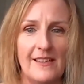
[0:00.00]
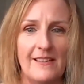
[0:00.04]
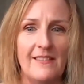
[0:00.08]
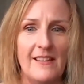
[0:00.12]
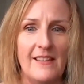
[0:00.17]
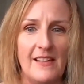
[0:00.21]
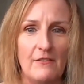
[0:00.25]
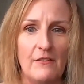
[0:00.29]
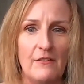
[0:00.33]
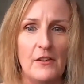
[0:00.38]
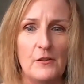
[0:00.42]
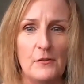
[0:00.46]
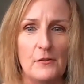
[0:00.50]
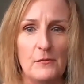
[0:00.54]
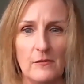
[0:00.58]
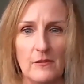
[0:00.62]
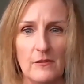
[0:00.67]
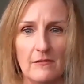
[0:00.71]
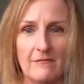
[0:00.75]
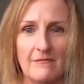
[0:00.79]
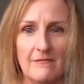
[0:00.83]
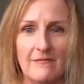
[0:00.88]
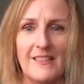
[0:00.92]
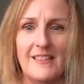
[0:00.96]
in their
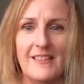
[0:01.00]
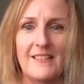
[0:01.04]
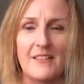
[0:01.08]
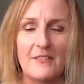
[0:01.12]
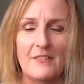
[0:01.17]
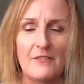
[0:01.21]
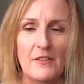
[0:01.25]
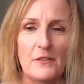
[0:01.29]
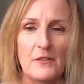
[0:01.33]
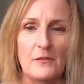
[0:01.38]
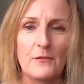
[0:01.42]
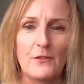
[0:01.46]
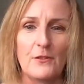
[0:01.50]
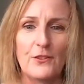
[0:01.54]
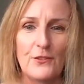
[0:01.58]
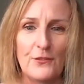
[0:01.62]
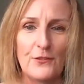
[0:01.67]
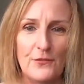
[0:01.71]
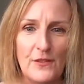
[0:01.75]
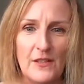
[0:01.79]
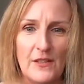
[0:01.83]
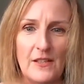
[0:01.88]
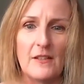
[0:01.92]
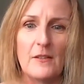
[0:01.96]
own
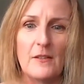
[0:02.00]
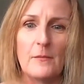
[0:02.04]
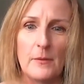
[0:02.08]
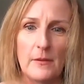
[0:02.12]
sphere.